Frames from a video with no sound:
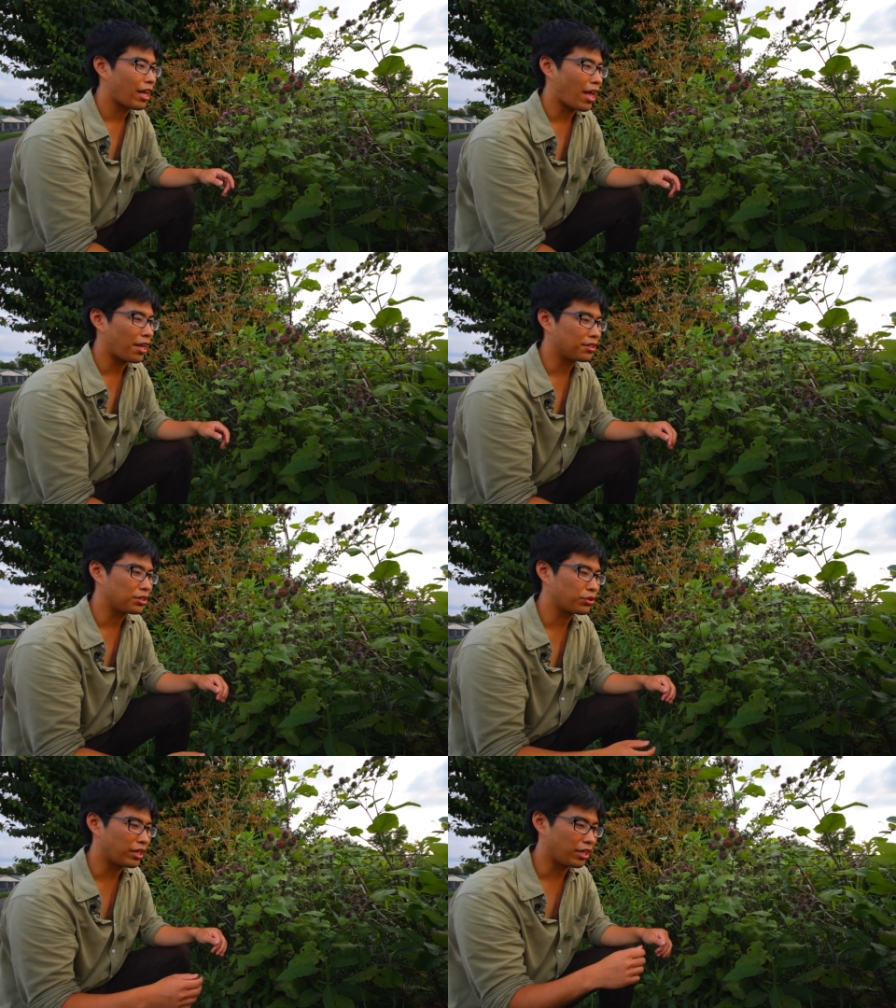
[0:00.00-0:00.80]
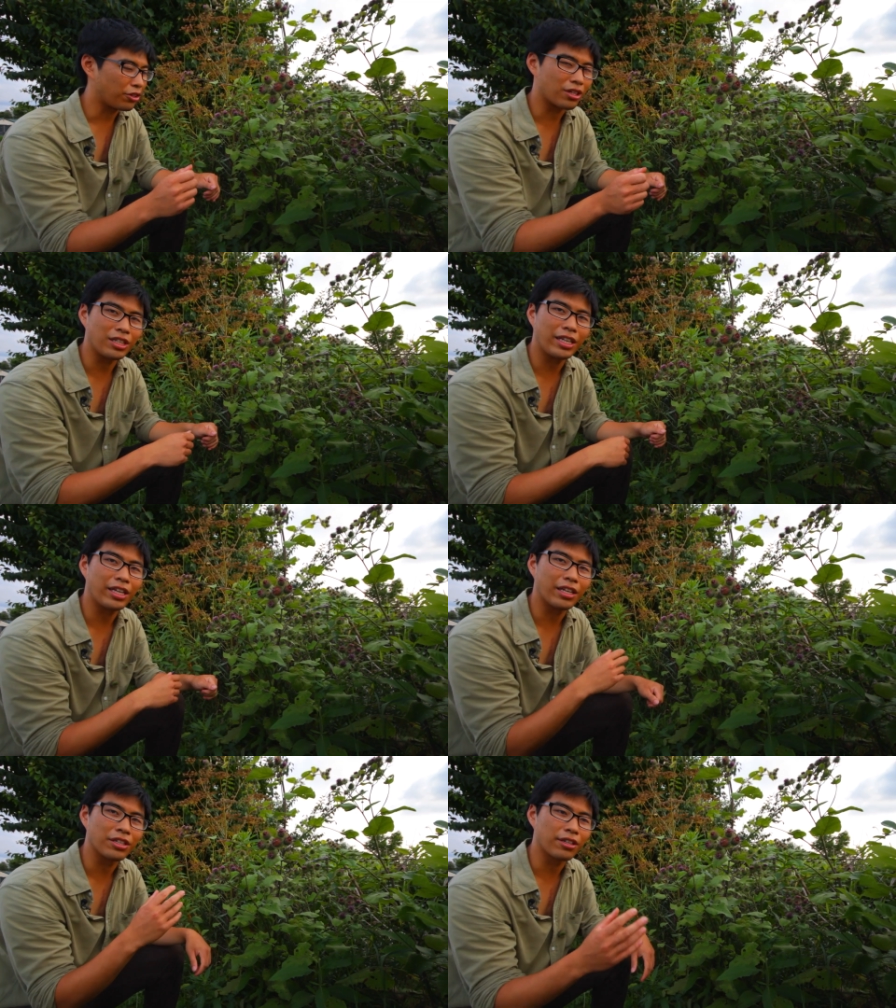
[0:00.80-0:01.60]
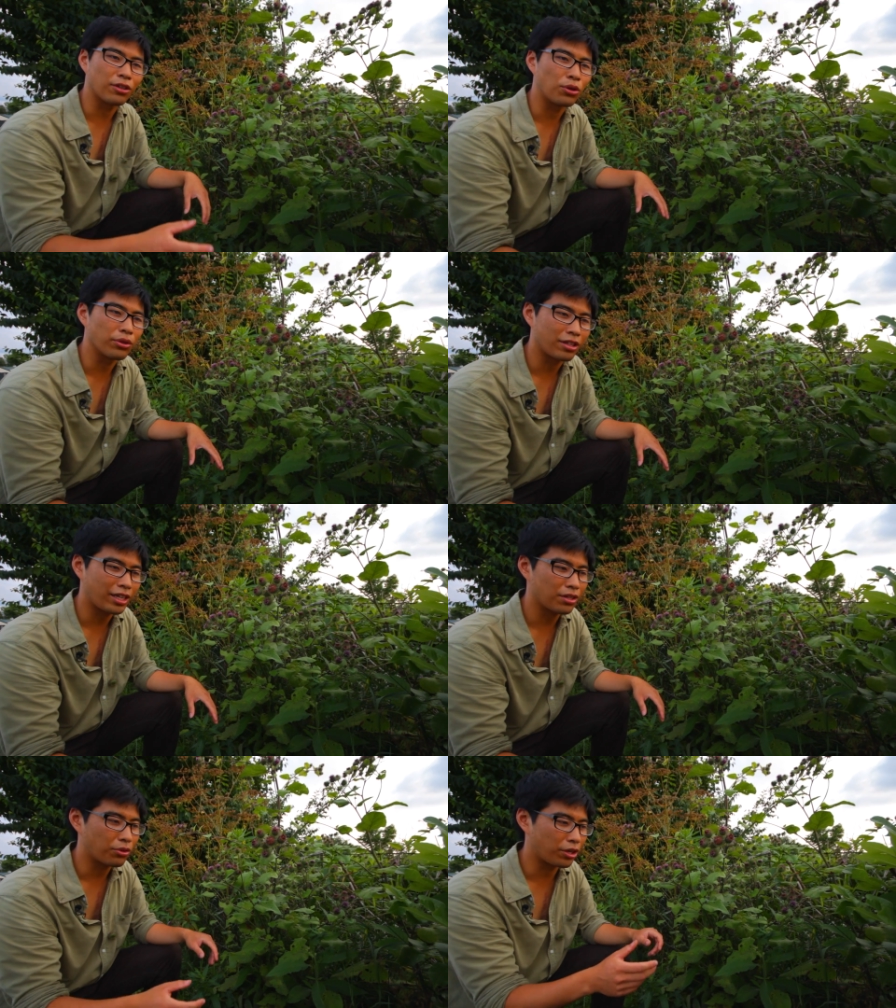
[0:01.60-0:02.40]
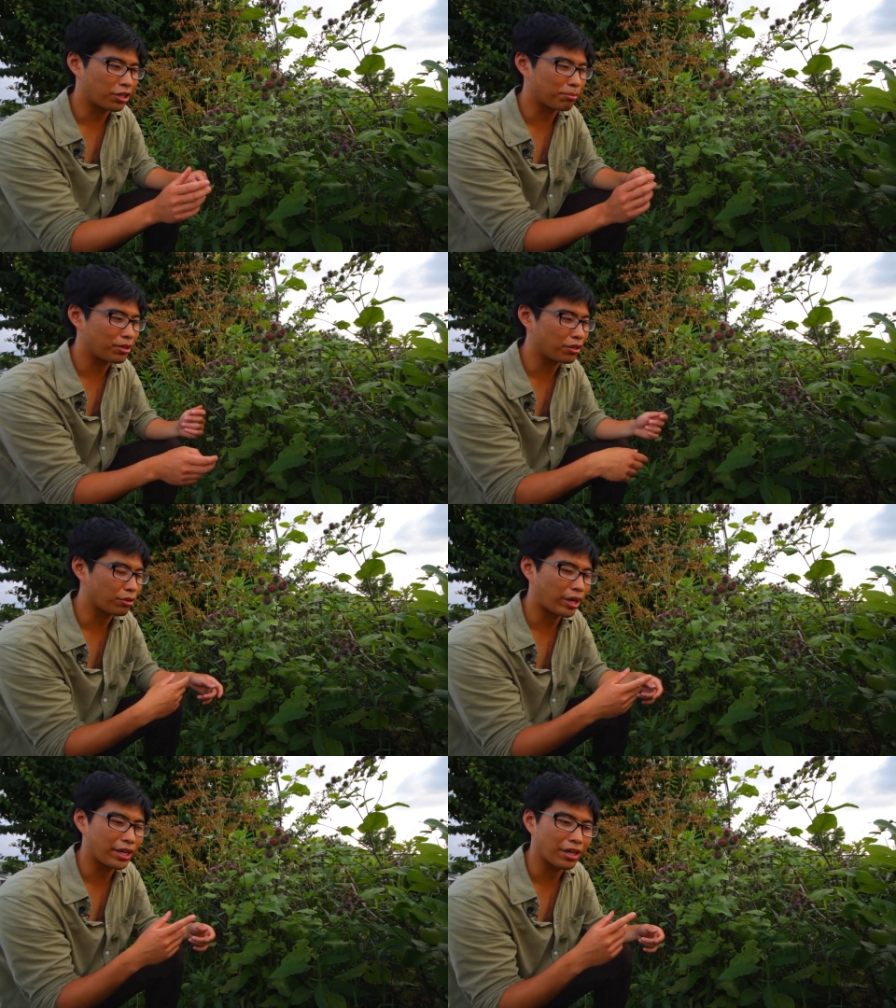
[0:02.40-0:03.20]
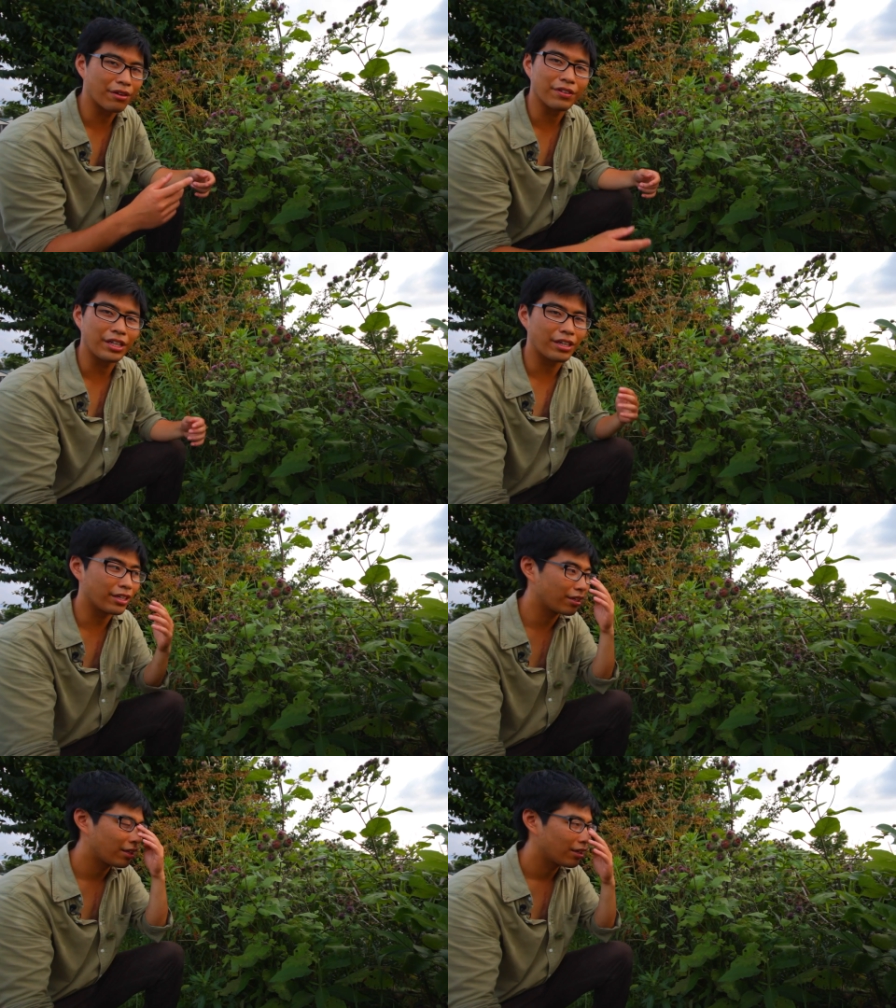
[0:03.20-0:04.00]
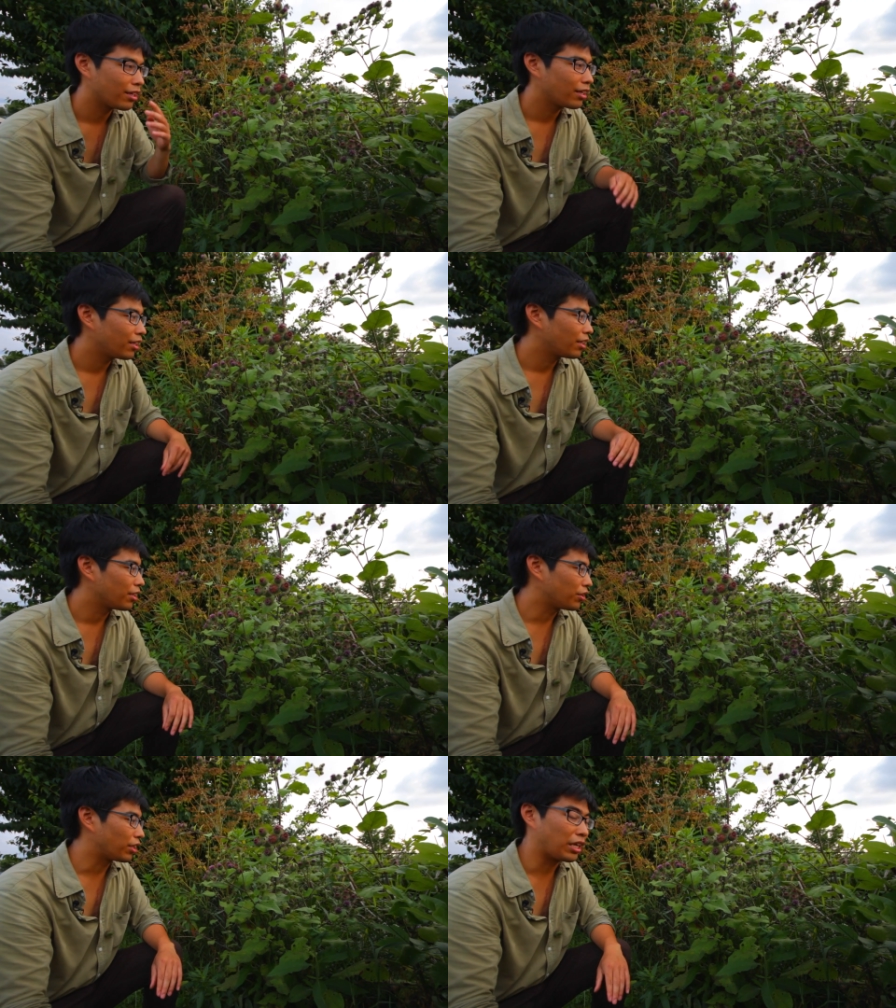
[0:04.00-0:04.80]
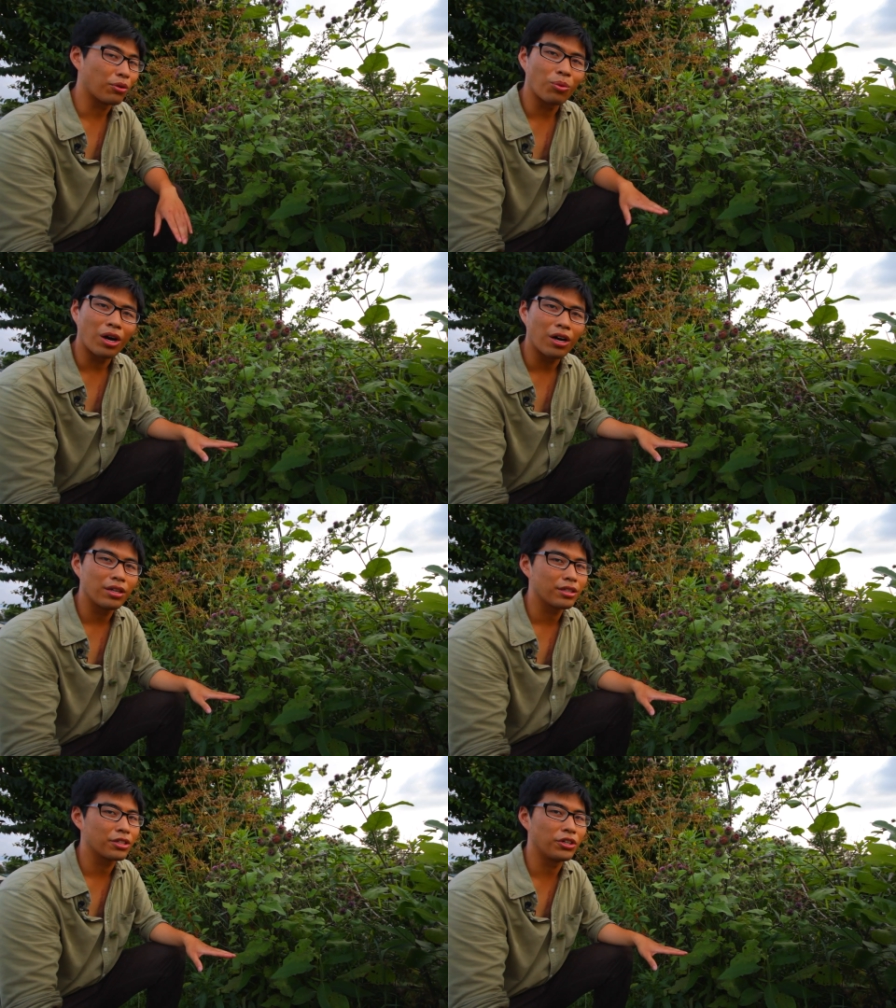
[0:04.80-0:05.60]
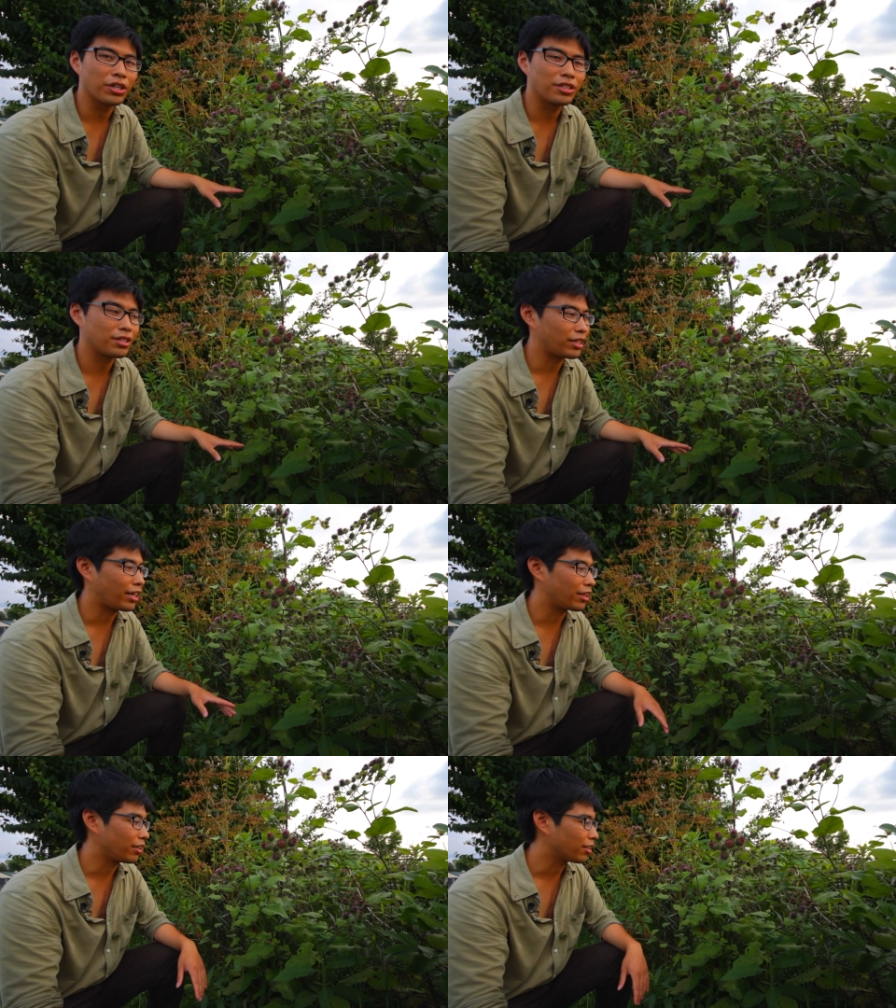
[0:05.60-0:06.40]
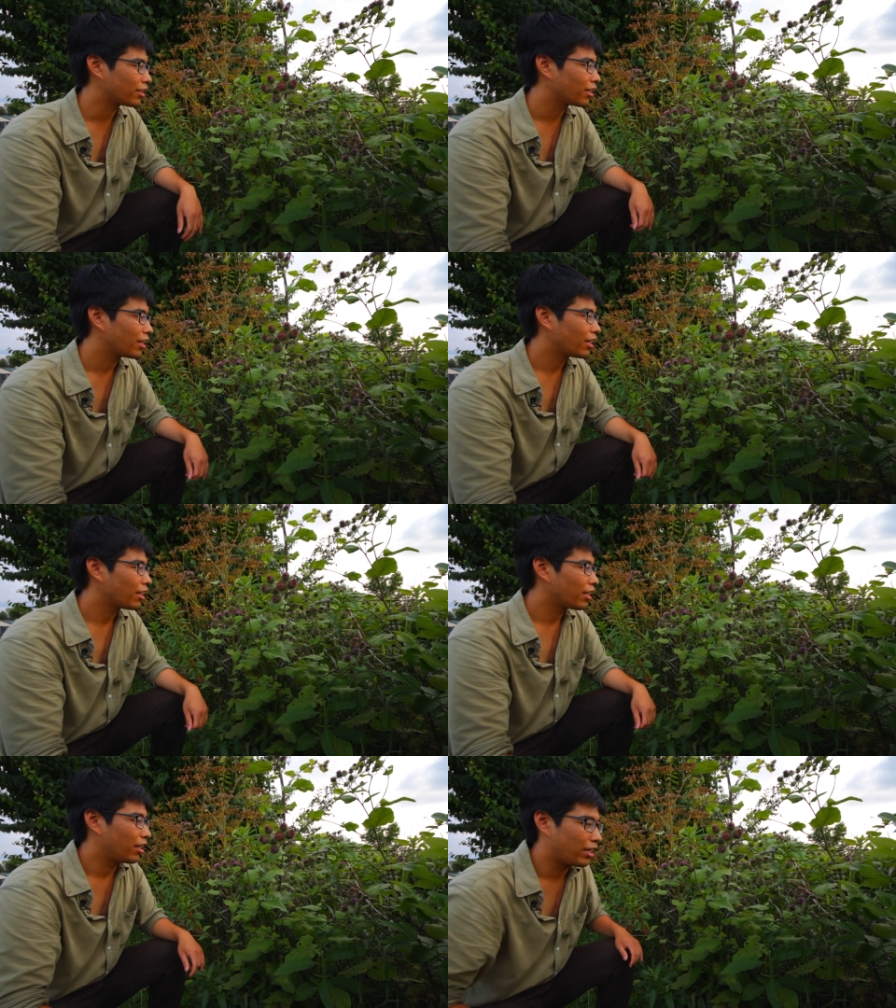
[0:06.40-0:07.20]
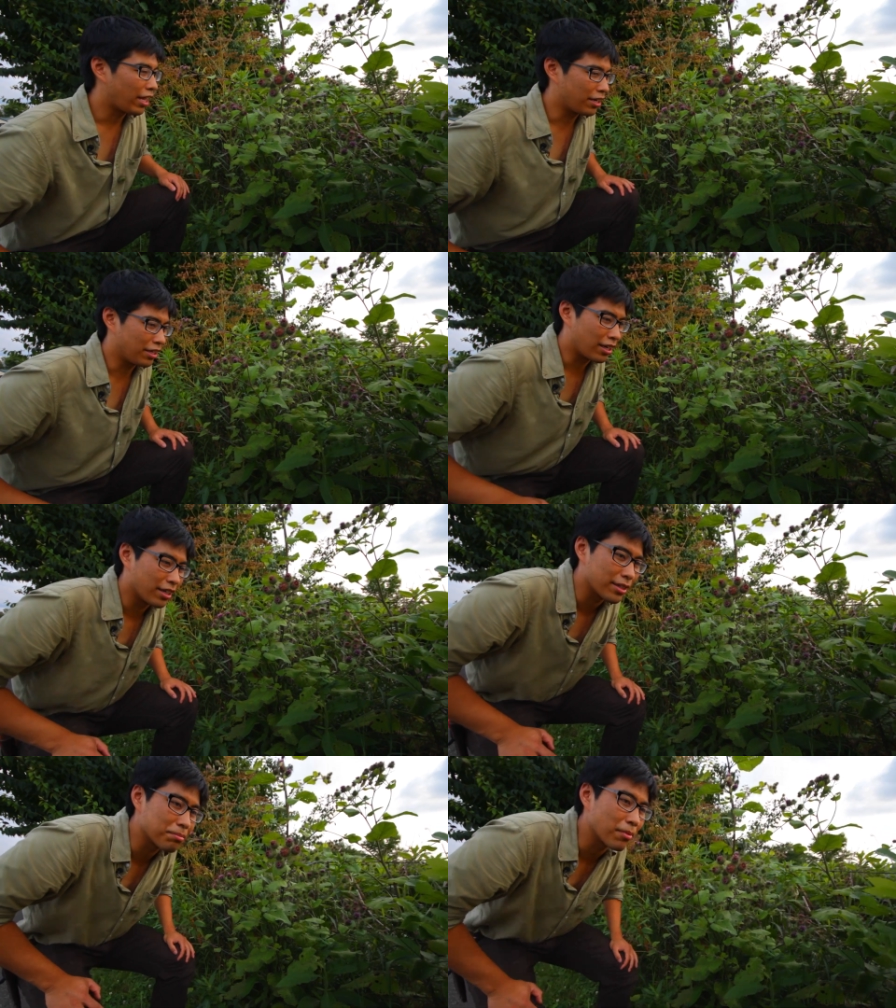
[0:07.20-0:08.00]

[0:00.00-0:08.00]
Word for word: and you can either clean it and cook the whole thing, or you can peel the rind off and eat it. You can eat it raw, cooked, anything. And uh,